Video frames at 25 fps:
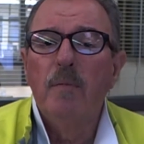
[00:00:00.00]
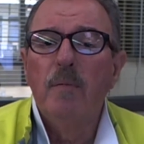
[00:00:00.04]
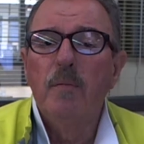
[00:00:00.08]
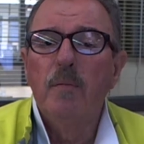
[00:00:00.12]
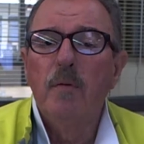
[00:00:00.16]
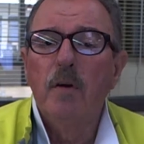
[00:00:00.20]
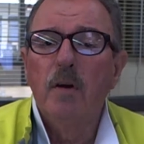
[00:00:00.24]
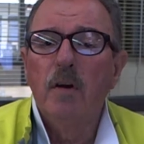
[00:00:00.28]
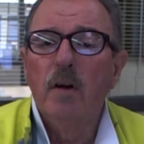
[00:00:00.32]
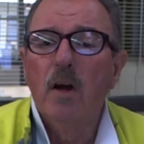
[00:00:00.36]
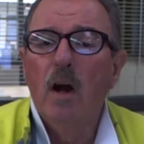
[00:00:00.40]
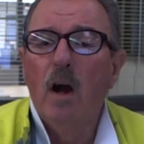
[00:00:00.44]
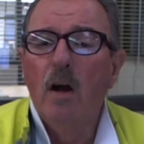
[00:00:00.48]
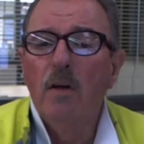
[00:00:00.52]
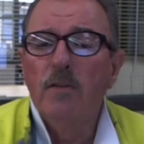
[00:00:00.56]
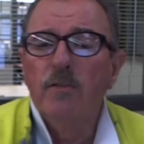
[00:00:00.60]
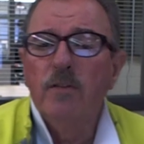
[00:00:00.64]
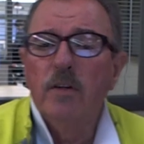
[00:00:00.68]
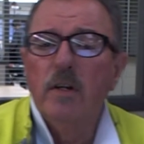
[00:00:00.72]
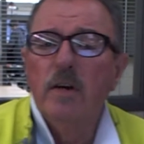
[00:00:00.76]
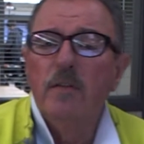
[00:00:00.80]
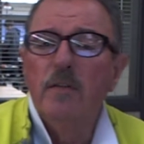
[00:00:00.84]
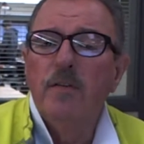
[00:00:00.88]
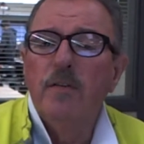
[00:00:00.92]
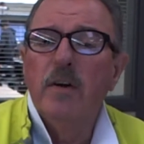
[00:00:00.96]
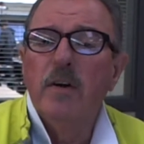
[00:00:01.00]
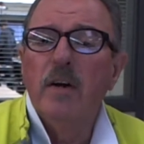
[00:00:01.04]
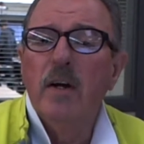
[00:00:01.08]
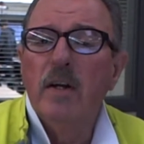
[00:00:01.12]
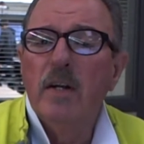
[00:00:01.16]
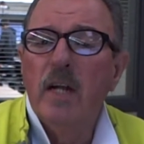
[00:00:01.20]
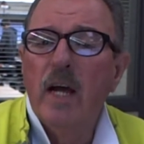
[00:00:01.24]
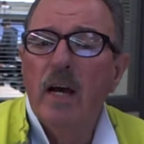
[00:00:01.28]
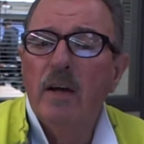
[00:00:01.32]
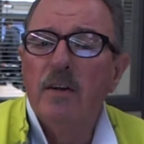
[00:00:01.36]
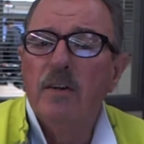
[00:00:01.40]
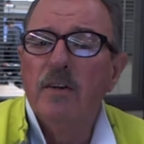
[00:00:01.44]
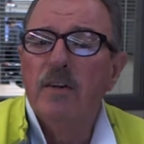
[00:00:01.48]
We're also going to figure out
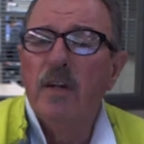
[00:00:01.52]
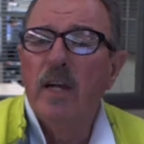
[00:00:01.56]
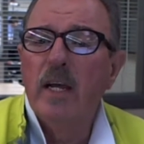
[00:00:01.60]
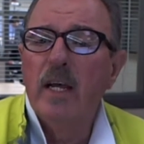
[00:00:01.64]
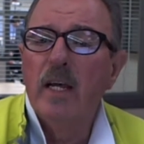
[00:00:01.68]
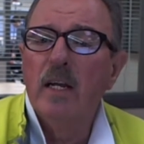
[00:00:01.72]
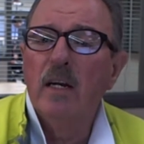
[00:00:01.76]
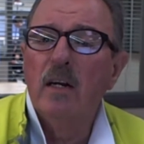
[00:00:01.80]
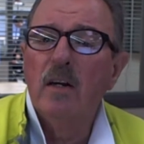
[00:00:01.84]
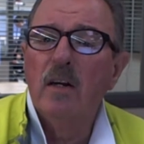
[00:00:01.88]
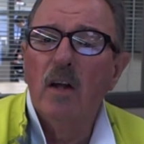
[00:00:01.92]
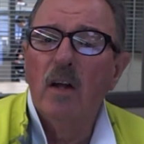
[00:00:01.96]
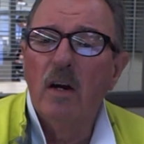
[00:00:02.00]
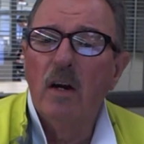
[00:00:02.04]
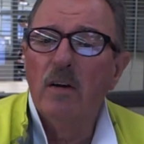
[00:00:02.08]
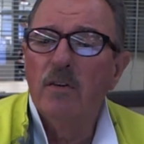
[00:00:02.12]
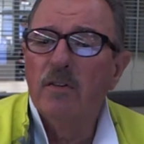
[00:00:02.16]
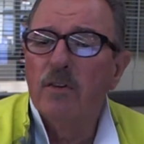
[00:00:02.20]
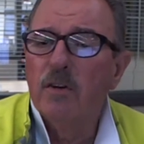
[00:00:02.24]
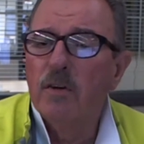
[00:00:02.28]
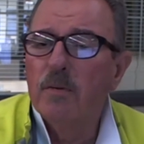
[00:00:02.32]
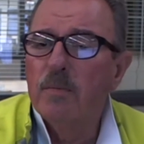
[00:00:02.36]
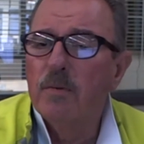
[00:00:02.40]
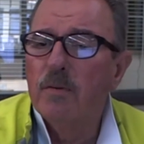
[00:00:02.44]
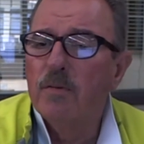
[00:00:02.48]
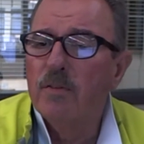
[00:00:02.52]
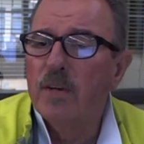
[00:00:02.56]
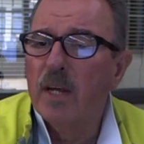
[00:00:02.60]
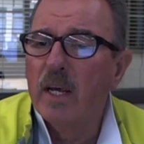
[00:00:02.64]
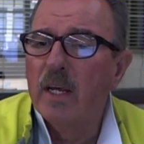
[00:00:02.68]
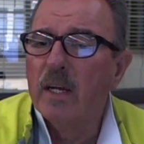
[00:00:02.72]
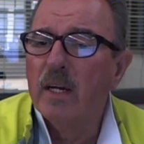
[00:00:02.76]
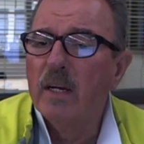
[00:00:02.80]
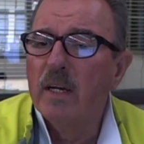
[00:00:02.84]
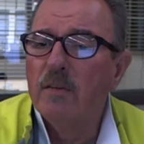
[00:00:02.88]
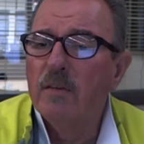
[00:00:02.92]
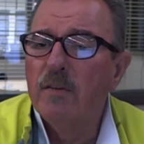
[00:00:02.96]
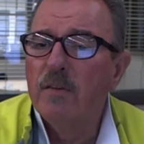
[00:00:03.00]
how to handle large groups of
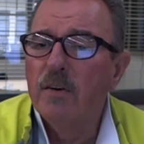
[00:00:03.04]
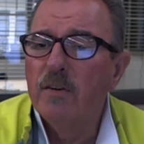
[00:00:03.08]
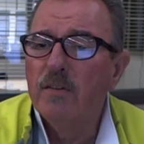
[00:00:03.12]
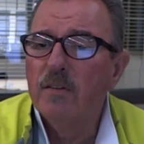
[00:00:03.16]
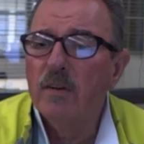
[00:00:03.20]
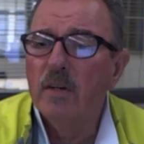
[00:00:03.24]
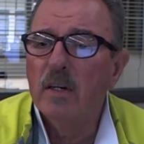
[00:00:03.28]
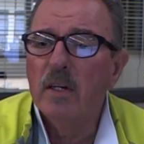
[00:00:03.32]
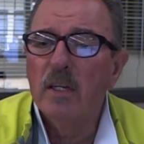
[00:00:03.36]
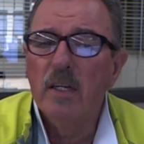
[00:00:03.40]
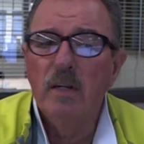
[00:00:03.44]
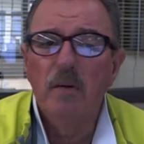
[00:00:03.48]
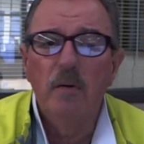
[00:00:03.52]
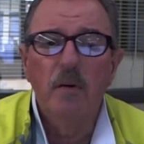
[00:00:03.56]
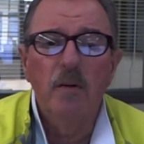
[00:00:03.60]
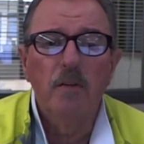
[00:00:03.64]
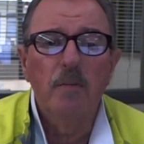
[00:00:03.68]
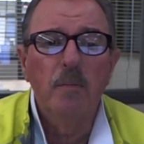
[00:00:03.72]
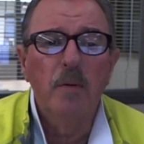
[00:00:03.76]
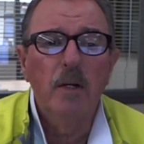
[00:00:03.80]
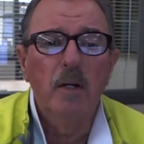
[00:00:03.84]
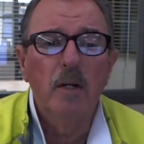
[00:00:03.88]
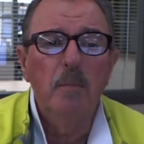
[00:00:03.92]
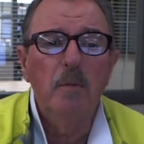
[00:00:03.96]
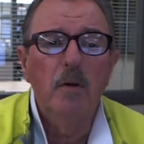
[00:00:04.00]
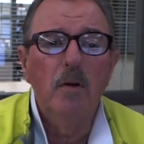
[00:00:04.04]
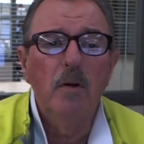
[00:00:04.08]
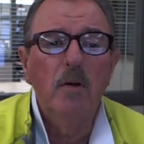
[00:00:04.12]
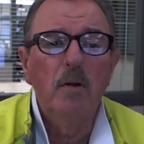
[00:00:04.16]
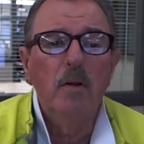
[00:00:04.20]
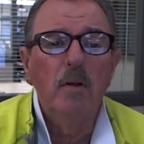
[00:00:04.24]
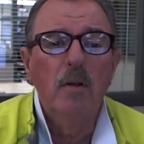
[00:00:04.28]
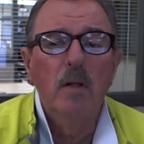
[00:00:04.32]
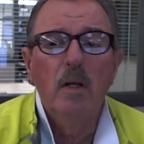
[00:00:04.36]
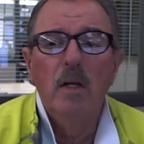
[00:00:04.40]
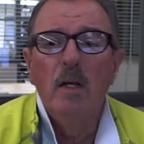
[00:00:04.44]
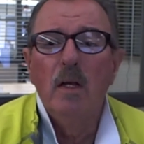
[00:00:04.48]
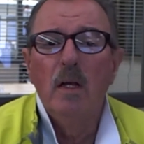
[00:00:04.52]
data efficiently with
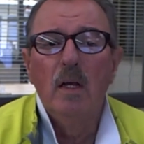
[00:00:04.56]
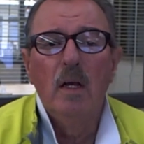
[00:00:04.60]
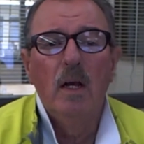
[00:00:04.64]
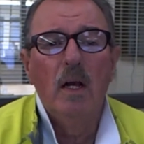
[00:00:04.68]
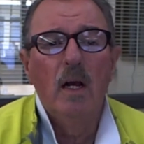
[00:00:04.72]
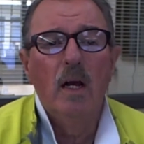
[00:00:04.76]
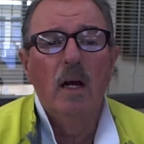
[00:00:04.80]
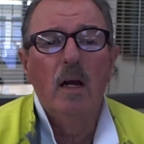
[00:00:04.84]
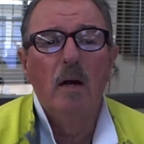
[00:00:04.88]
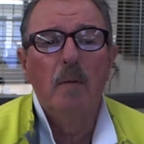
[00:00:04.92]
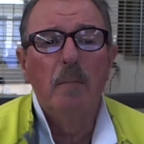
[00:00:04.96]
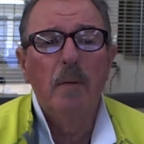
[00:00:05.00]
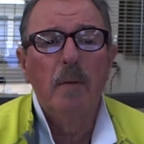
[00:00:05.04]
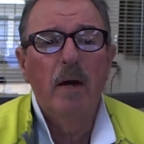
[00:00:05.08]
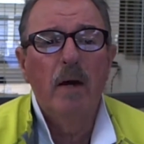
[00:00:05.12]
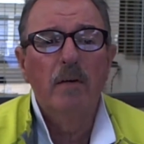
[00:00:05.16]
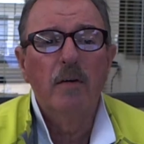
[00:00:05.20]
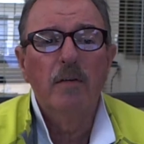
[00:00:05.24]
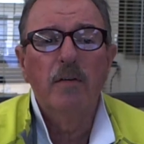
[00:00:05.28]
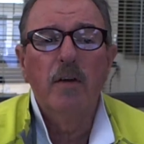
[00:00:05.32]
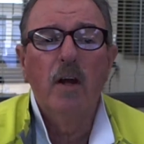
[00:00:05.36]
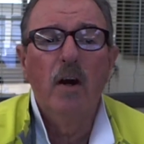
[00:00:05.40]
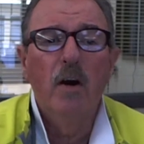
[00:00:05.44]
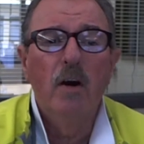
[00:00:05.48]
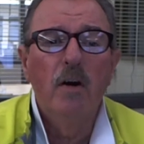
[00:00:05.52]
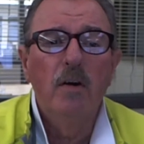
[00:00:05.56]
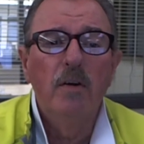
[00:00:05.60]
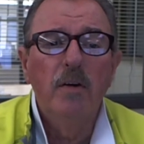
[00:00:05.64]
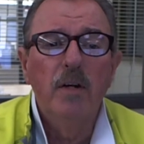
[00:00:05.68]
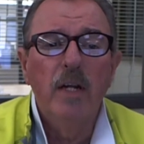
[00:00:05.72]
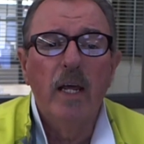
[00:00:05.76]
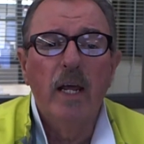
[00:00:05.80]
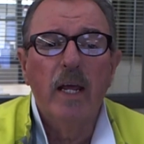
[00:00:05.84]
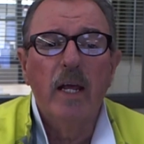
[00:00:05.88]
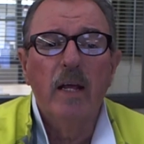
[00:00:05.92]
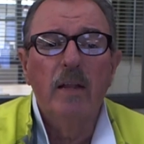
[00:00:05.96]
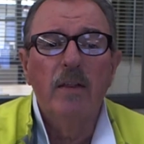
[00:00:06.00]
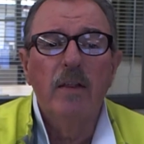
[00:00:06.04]
minimal amount of
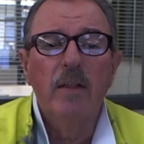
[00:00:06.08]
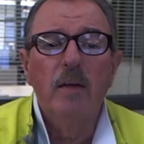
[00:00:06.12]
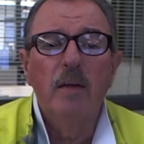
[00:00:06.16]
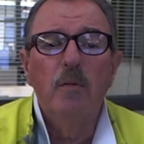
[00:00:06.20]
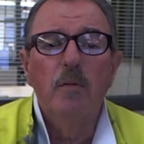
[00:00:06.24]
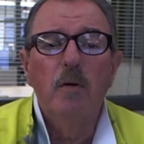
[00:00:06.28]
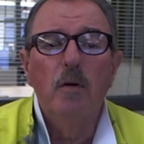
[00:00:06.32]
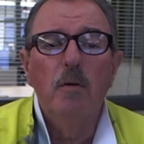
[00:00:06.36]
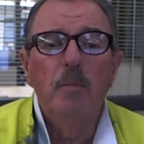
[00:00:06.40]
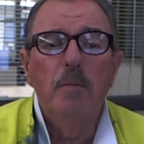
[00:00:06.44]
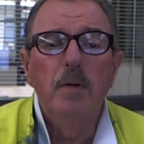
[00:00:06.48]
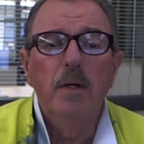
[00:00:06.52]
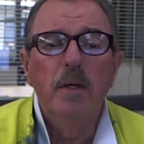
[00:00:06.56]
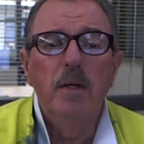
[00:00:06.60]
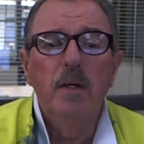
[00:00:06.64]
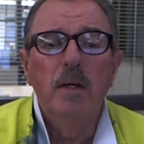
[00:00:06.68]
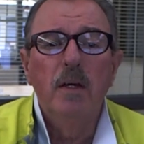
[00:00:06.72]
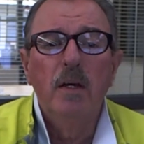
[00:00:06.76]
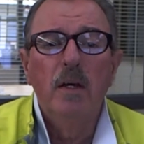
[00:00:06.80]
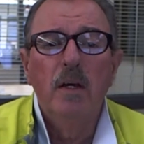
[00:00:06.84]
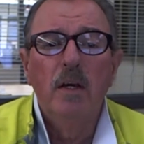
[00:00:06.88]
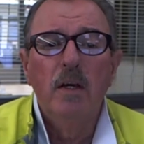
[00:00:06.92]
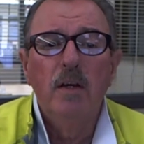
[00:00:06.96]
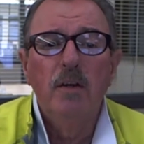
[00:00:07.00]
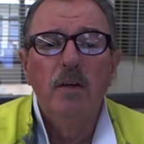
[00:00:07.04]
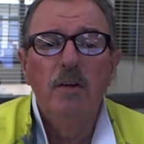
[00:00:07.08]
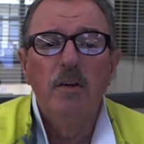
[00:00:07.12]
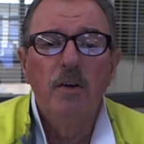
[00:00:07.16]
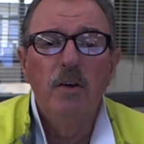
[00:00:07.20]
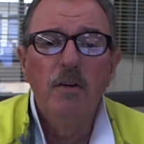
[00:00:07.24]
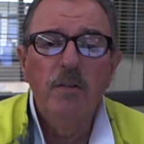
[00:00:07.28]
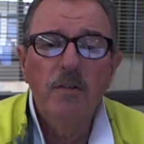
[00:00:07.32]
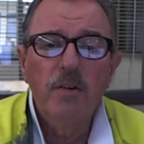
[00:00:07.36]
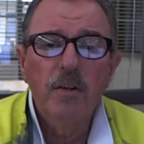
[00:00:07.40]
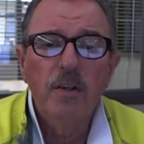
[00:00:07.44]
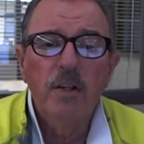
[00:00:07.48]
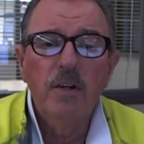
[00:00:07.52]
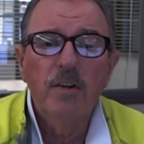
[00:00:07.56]
code. And then we'll be
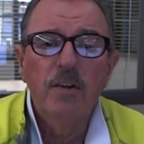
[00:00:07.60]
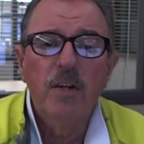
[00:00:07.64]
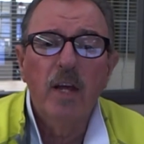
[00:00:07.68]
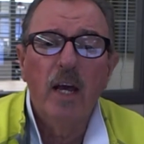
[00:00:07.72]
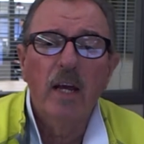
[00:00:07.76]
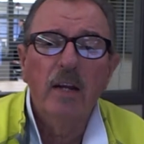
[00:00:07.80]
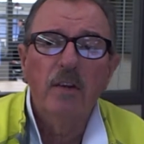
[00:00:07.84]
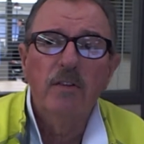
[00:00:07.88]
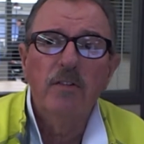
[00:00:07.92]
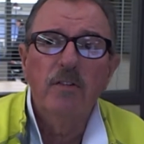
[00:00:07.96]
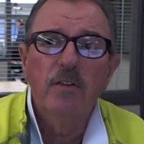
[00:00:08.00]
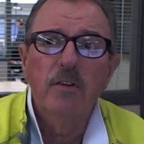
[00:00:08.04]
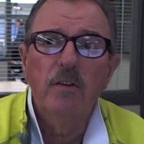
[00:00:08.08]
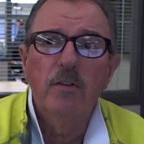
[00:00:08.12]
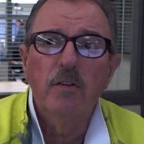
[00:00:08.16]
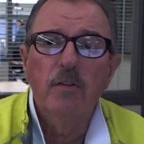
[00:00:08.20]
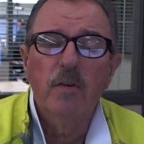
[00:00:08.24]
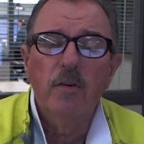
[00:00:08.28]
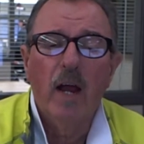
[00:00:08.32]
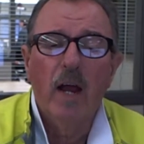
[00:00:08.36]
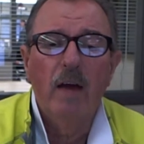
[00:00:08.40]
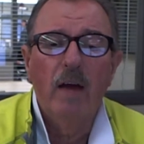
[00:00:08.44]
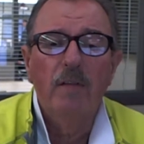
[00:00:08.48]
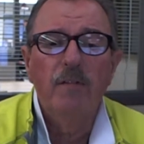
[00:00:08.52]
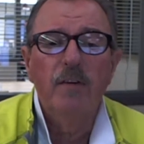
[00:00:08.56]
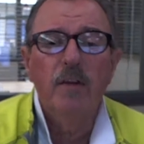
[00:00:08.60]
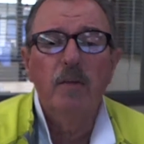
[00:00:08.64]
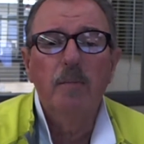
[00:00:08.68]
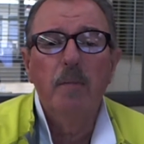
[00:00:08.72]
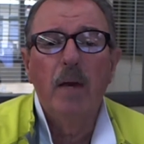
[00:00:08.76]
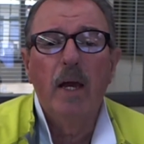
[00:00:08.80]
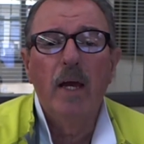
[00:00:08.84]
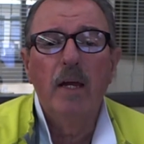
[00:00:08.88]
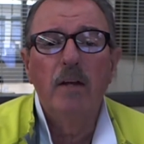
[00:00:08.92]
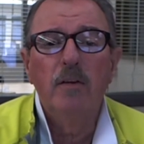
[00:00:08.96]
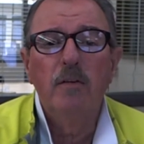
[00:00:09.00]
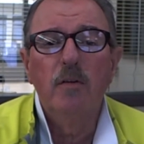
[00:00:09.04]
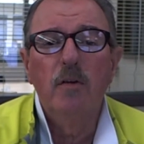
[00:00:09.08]
using the tech student graphic
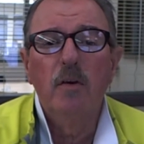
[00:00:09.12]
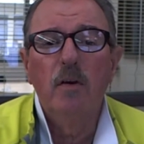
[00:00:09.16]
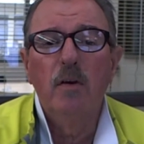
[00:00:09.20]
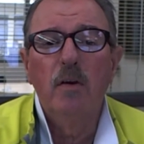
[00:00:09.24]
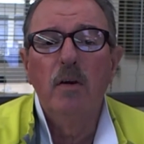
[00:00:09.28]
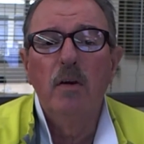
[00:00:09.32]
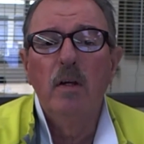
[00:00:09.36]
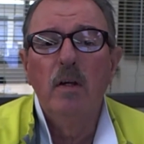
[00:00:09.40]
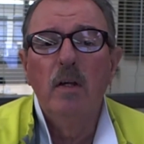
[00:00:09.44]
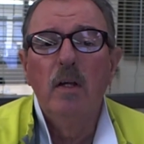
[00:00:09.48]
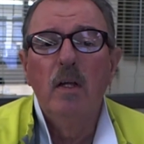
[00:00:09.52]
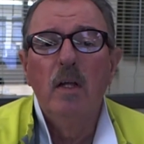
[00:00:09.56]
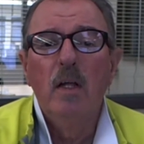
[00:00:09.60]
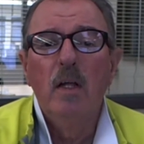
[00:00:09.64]
manual,